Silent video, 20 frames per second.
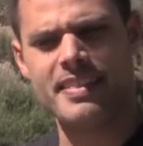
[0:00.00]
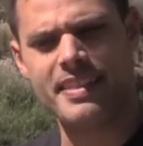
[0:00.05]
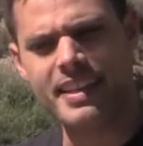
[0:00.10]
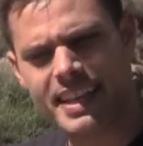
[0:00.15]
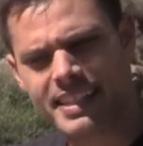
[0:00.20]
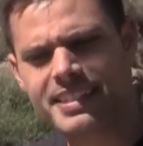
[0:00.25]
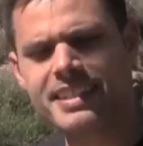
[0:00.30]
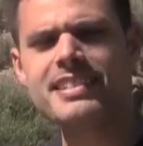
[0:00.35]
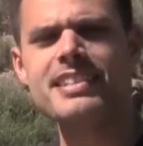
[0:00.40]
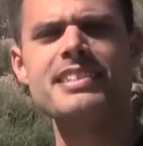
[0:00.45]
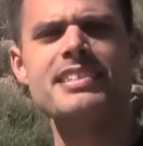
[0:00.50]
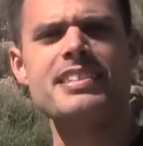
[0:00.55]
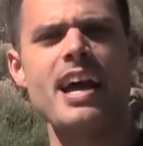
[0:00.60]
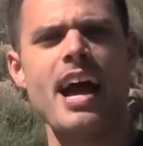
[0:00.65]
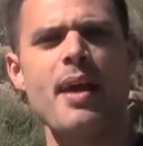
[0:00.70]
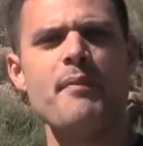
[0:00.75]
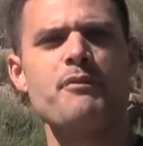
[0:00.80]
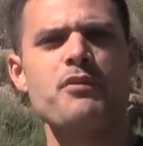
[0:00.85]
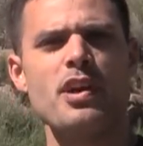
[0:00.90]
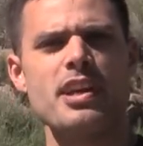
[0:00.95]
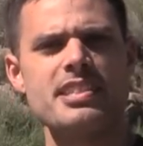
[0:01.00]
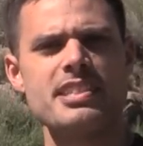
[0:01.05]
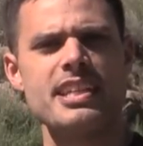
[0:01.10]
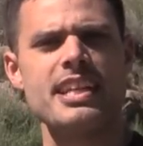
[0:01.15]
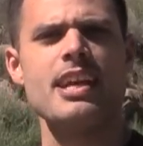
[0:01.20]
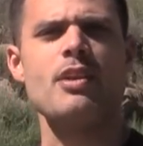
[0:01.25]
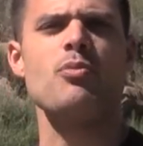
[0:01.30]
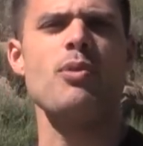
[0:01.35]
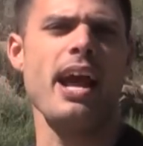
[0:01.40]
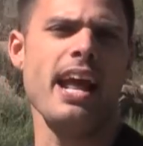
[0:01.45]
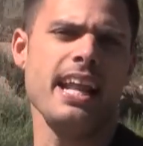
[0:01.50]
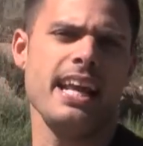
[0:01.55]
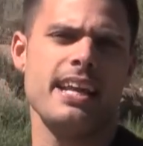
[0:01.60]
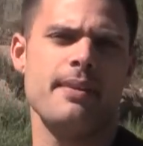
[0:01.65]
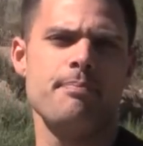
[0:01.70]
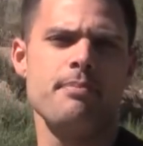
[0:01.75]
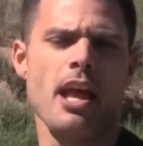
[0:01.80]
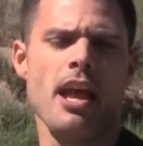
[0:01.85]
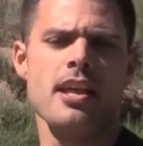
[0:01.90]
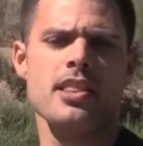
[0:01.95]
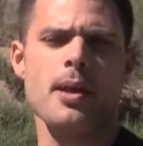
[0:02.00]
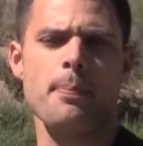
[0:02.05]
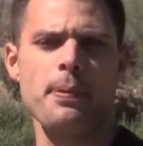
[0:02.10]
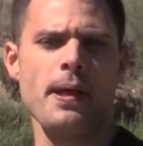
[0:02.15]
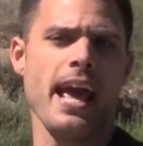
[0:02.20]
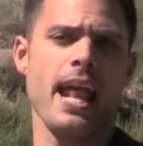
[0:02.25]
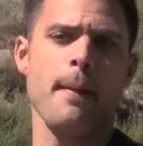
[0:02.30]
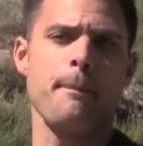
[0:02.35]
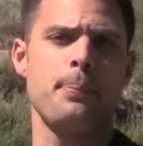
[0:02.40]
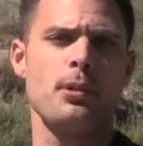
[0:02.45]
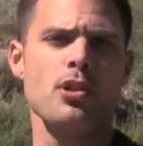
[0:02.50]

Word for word: this is a time for us to get ready. The planet